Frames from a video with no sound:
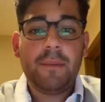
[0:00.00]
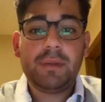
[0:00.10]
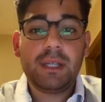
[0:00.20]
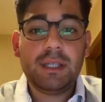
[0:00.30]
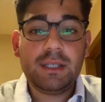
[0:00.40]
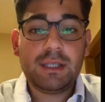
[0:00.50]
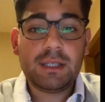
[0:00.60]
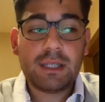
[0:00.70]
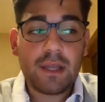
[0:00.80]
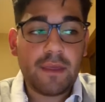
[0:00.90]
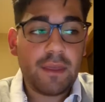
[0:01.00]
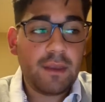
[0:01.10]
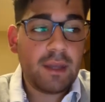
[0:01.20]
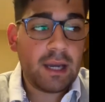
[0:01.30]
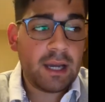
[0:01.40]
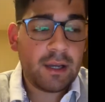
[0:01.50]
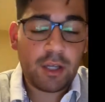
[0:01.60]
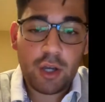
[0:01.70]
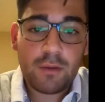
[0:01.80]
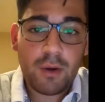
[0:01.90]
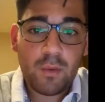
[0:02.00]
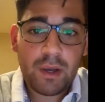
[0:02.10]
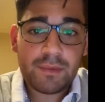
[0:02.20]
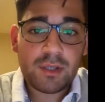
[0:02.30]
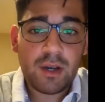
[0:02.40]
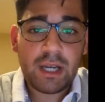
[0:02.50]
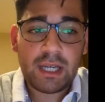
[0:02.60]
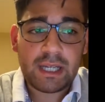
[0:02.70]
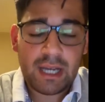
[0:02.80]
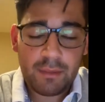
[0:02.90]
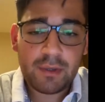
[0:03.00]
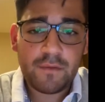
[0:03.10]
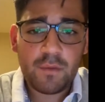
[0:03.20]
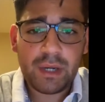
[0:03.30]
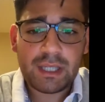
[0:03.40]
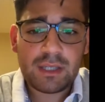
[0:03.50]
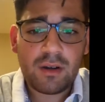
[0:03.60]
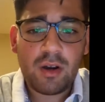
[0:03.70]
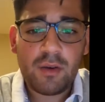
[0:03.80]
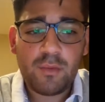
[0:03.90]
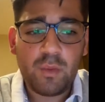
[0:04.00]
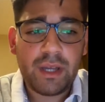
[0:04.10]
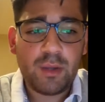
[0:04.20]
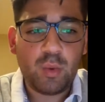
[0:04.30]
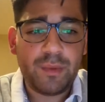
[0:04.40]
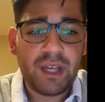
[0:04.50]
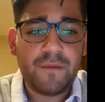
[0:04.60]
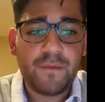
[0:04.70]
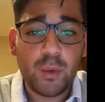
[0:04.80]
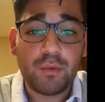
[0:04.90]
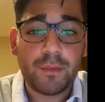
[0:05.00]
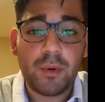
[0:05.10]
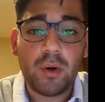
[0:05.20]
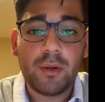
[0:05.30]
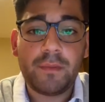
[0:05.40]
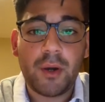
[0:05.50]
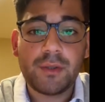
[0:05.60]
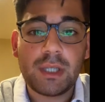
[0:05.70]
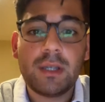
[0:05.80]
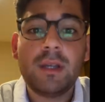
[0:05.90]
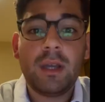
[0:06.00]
please go to my website in a couple of weeks' time where there will be a full report posted.